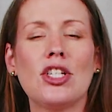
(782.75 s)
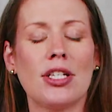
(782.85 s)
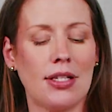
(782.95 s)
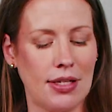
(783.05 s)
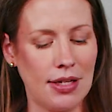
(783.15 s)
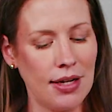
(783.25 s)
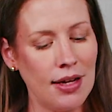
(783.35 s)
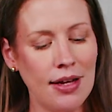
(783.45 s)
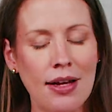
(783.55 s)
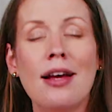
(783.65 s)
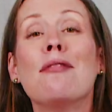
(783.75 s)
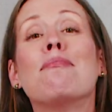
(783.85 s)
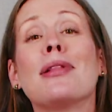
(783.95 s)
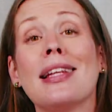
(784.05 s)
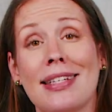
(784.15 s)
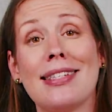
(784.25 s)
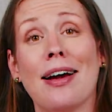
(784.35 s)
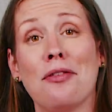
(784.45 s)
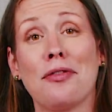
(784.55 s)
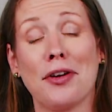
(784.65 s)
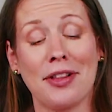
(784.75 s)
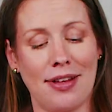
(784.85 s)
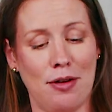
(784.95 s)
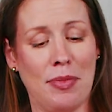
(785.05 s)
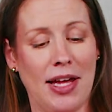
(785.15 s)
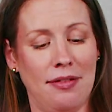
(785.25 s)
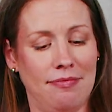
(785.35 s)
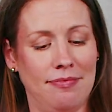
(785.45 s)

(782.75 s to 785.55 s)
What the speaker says: just bliss out for a little bit.